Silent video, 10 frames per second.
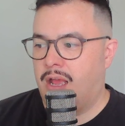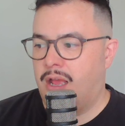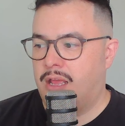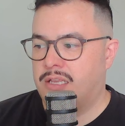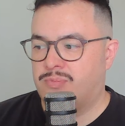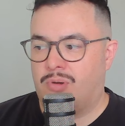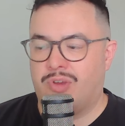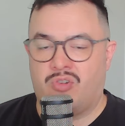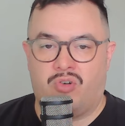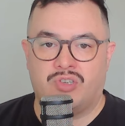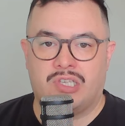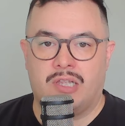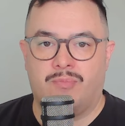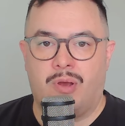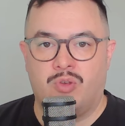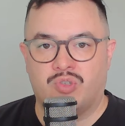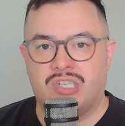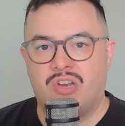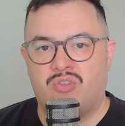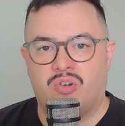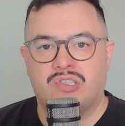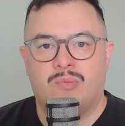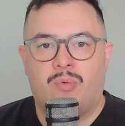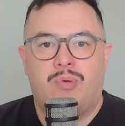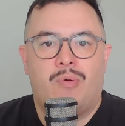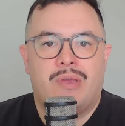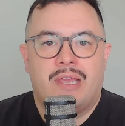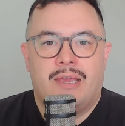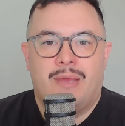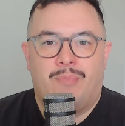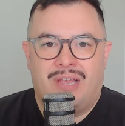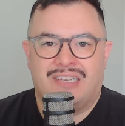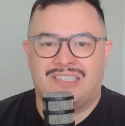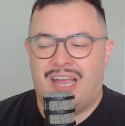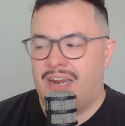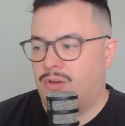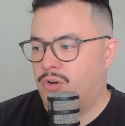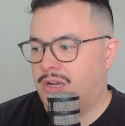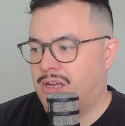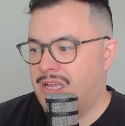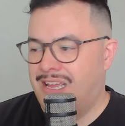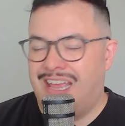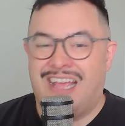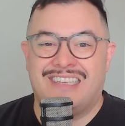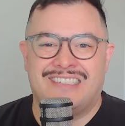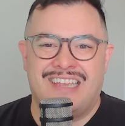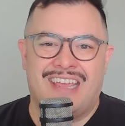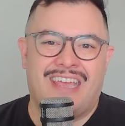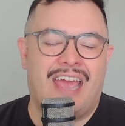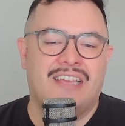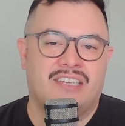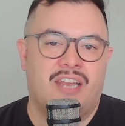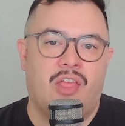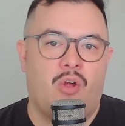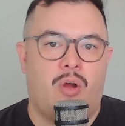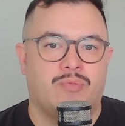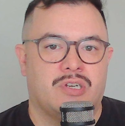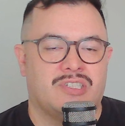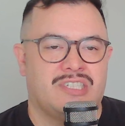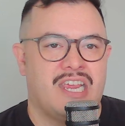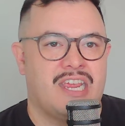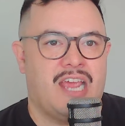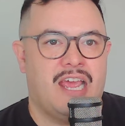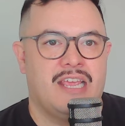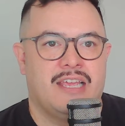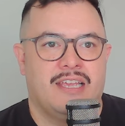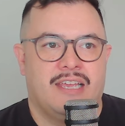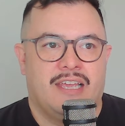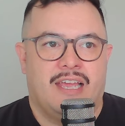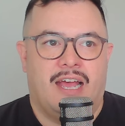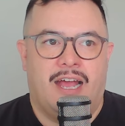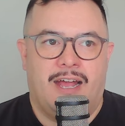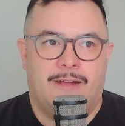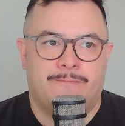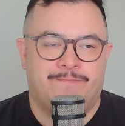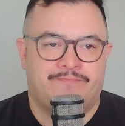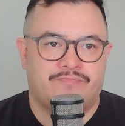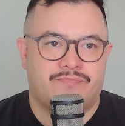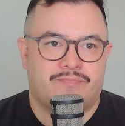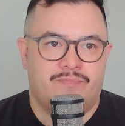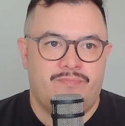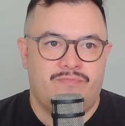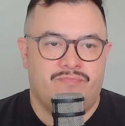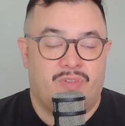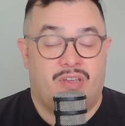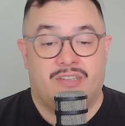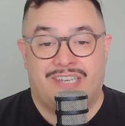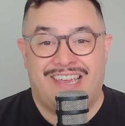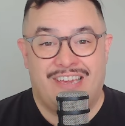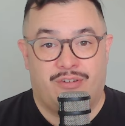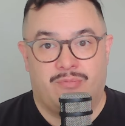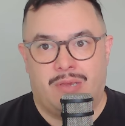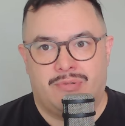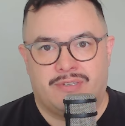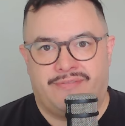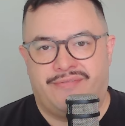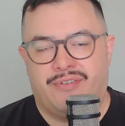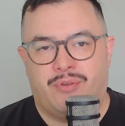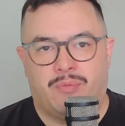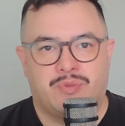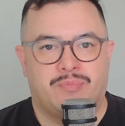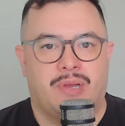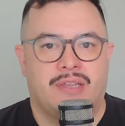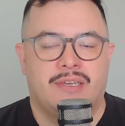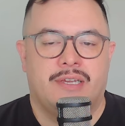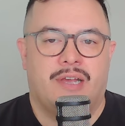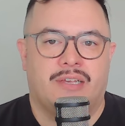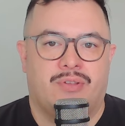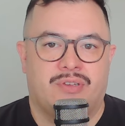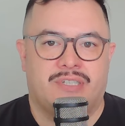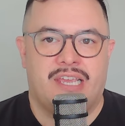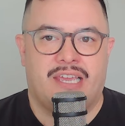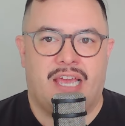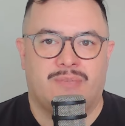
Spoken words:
is probably Crossland, but you'll see Crossland will probably be our starting hooker. And CNK is another option. CNK, you could say Hiku maybe is the fifth option, but I think CNK is